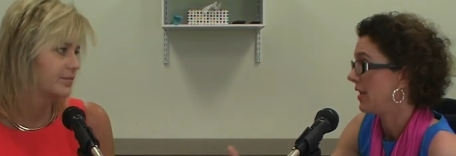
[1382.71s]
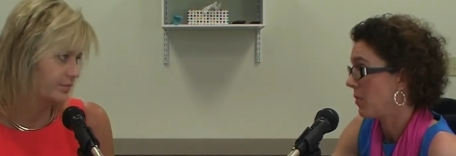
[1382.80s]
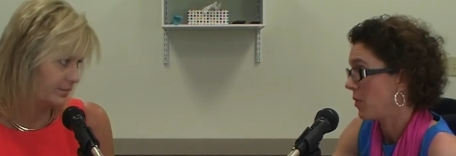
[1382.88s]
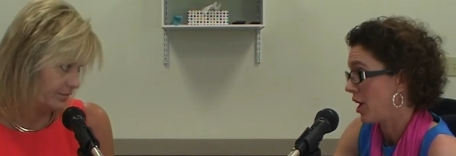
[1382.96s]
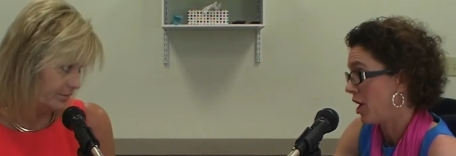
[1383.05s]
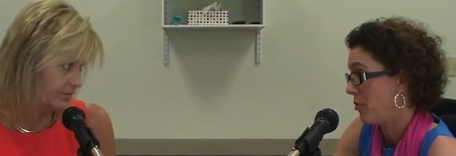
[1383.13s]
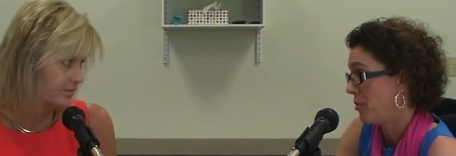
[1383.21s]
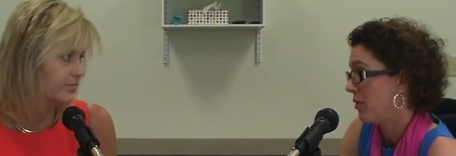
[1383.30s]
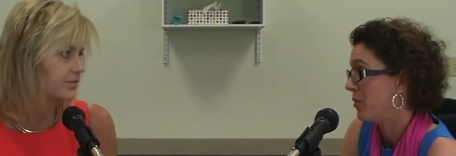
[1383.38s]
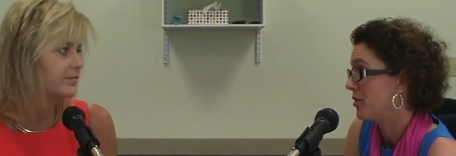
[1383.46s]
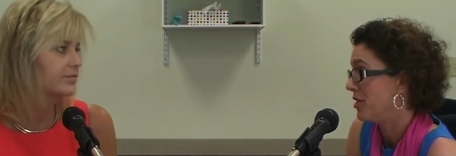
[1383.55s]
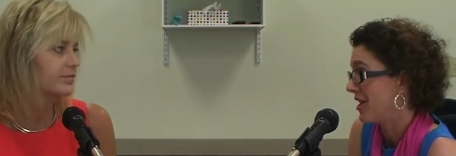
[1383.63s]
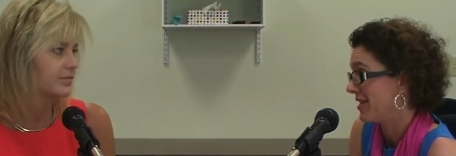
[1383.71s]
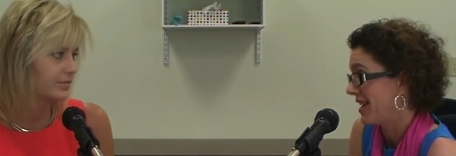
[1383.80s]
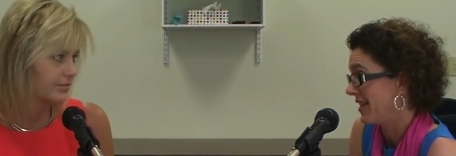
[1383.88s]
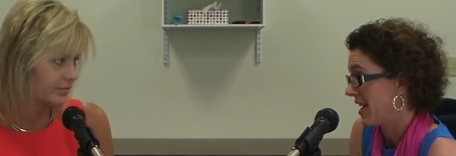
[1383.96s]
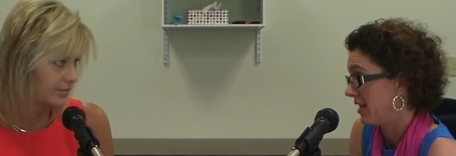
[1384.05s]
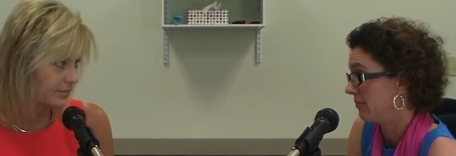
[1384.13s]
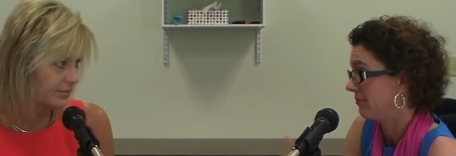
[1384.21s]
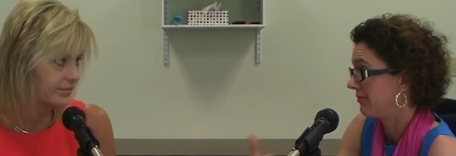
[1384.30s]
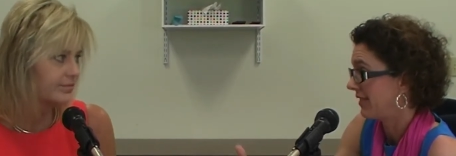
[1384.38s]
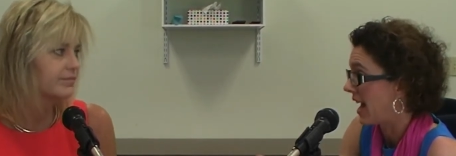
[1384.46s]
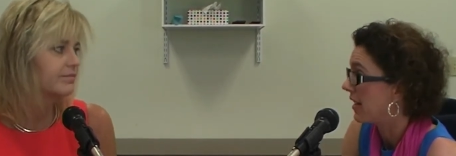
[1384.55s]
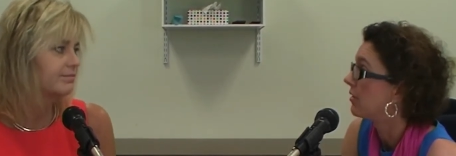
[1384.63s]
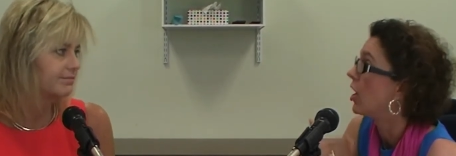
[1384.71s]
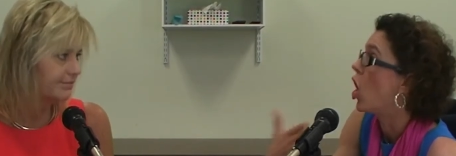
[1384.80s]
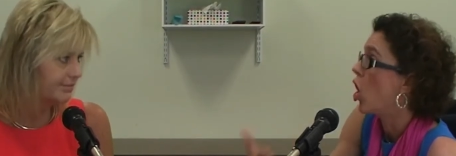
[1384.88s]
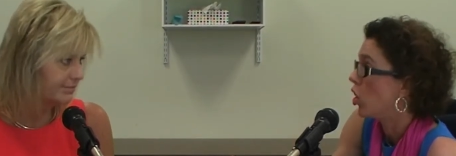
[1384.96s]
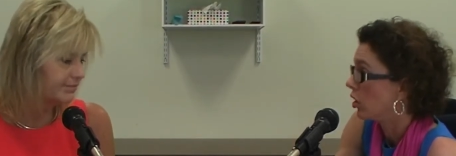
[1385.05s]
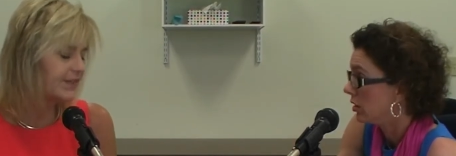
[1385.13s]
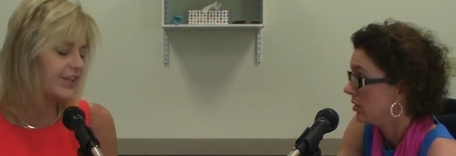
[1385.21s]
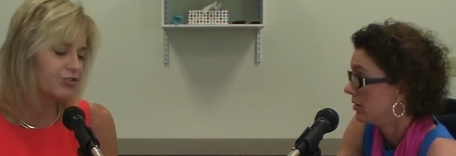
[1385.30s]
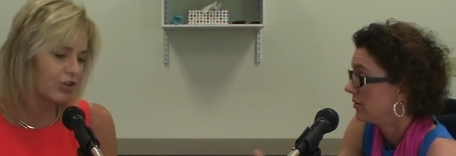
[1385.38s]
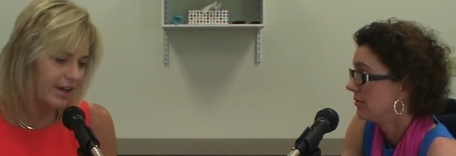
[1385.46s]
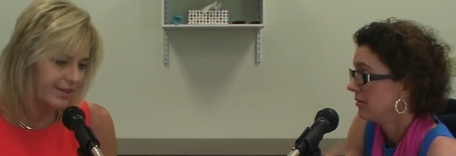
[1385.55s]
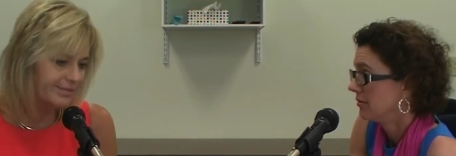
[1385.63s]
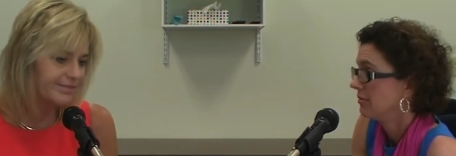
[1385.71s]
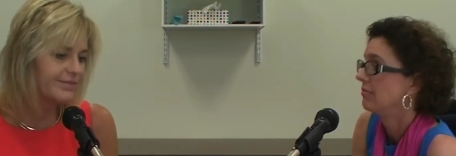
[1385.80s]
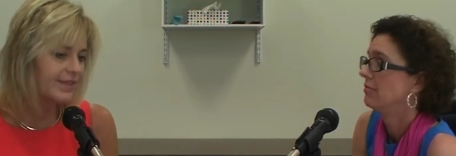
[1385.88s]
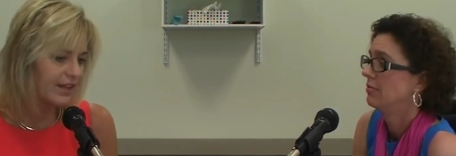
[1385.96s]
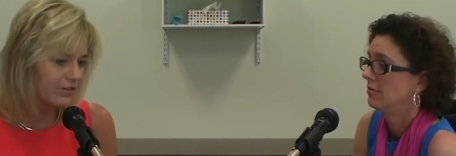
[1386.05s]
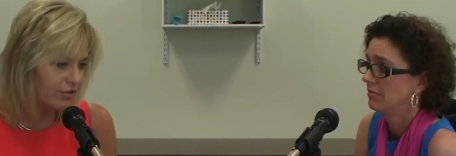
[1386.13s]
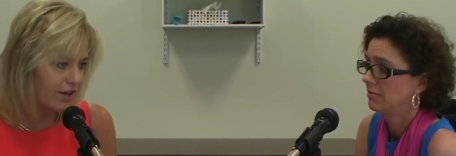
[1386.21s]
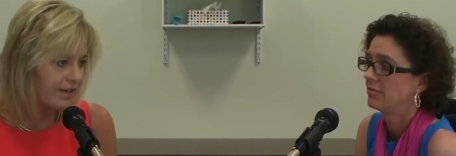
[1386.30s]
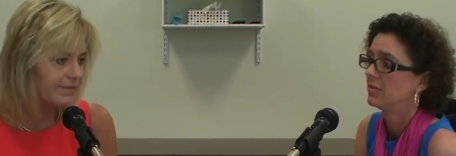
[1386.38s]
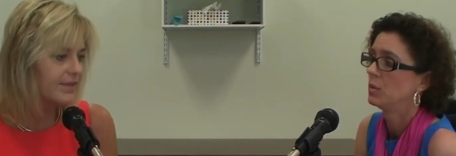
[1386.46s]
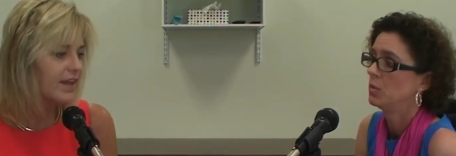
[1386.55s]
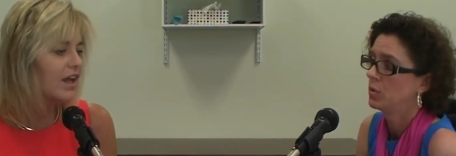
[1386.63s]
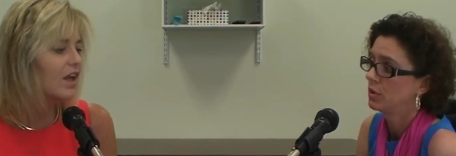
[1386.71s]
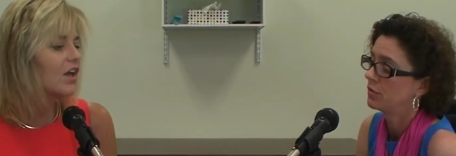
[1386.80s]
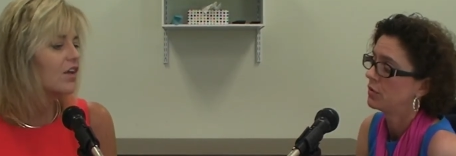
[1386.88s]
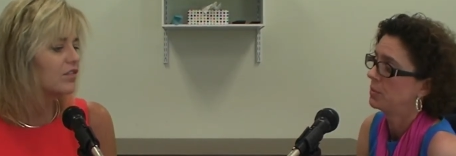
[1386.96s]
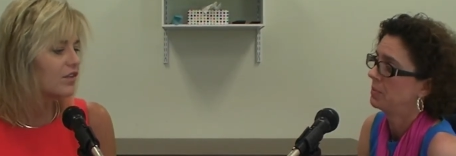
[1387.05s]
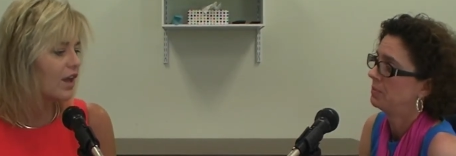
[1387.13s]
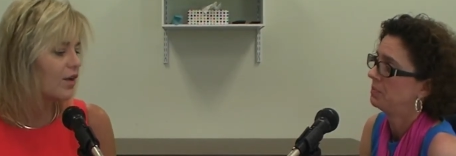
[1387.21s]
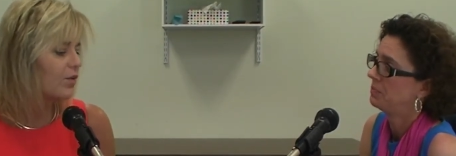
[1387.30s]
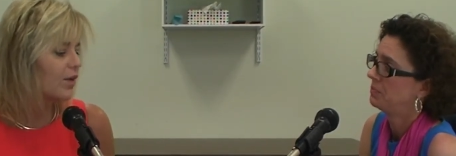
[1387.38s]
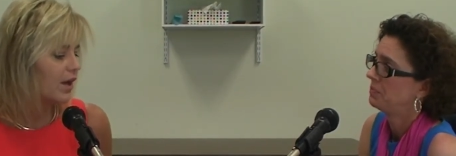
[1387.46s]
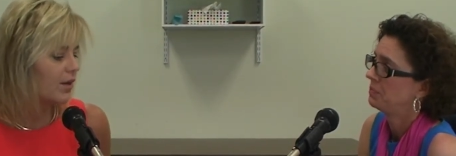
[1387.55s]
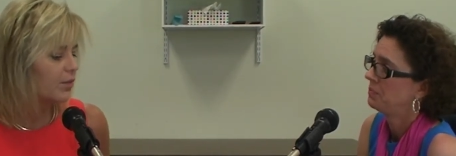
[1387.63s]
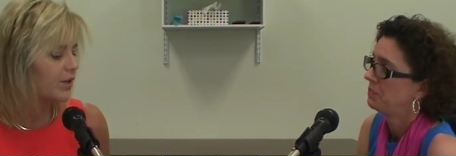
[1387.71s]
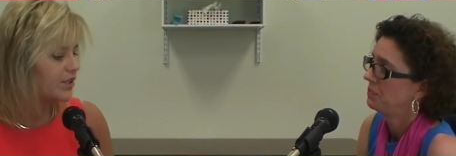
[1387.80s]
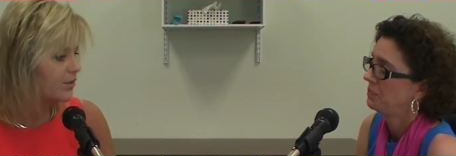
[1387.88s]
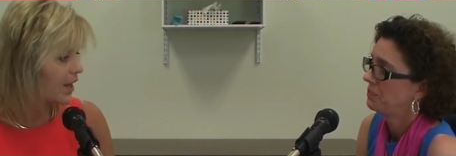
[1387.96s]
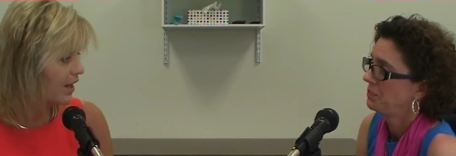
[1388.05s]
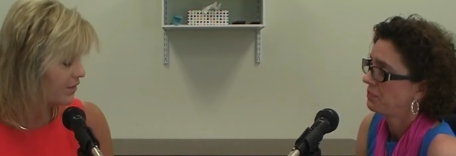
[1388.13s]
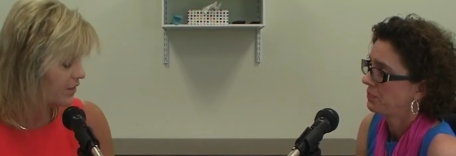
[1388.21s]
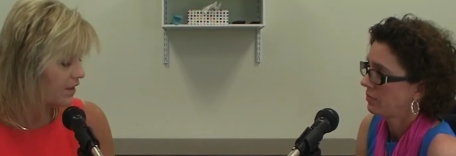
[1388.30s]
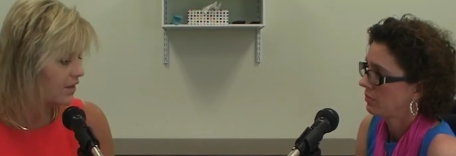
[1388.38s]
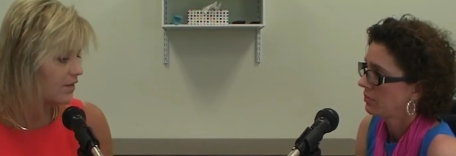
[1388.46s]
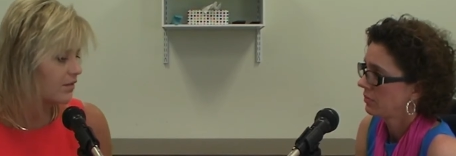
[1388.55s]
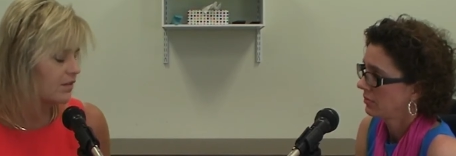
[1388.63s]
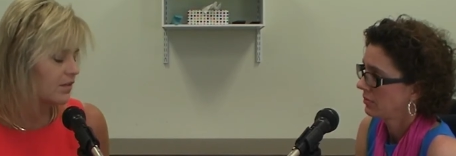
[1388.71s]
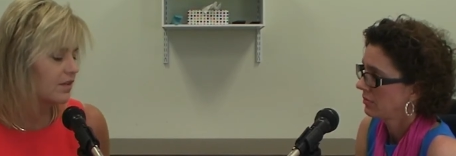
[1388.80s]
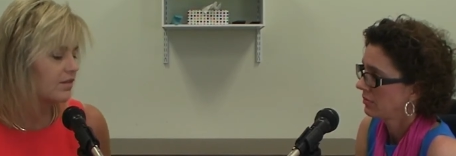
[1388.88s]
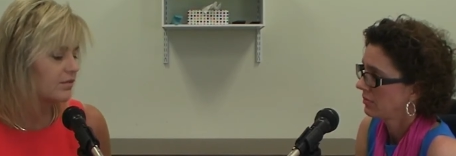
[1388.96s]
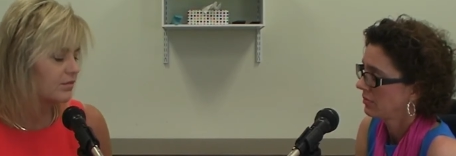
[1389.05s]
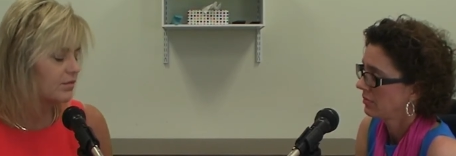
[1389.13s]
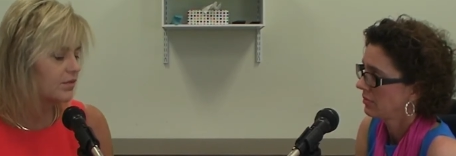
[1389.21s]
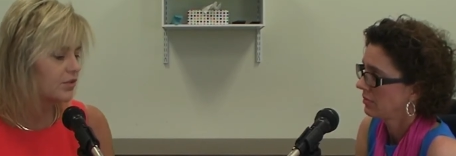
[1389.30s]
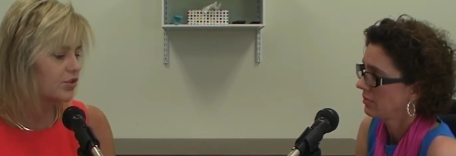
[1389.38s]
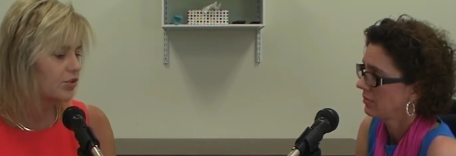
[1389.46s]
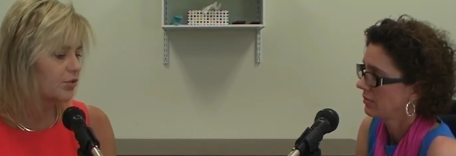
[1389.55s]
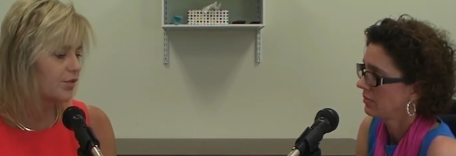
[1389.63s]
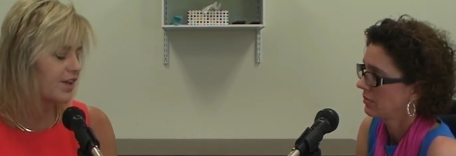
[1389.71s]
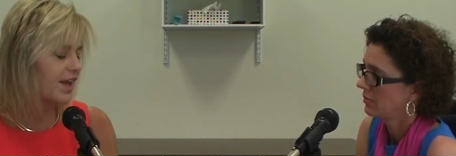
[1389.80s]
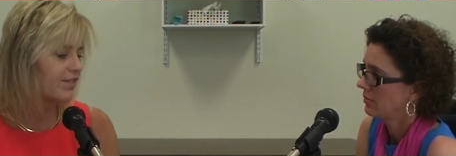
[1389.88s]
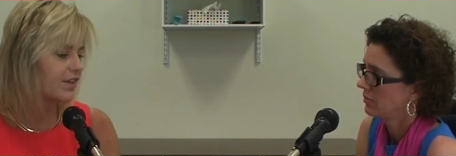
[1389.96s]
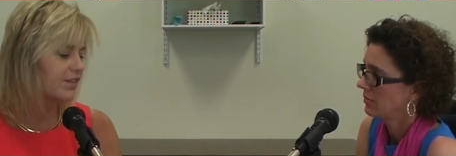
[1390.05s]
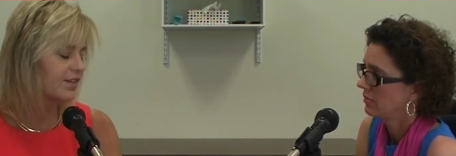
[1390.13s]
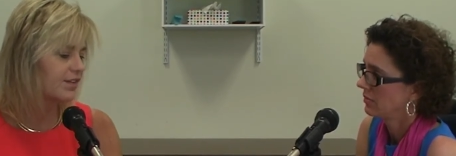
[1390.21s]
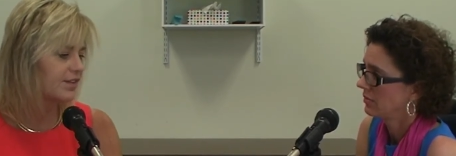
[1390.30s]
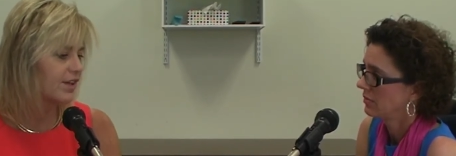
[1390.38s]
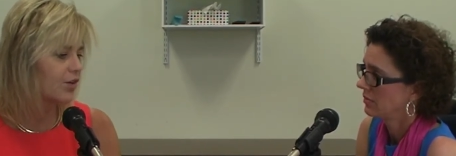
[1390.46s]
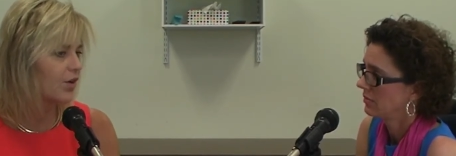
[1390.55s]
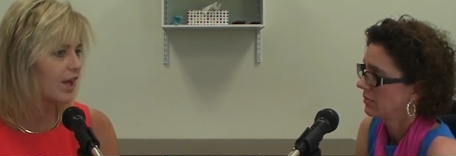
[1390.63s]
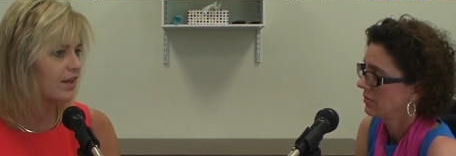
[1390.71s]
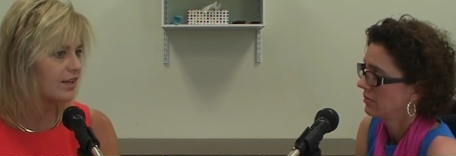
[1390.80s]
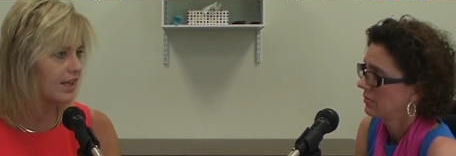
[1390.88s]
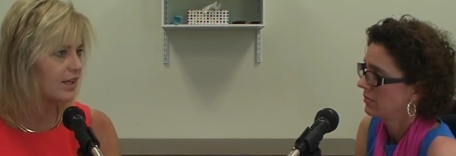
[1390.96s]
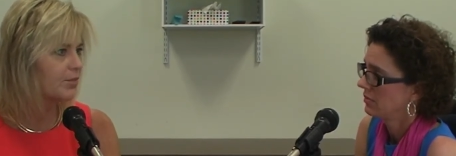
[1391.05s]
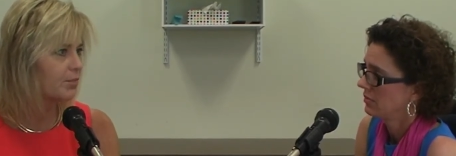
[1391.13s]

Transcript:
Speaker 1: they want to help others not take that long.
Speaker 2: That's right. Yeah. So we do have the Children's Advocacy Center, and a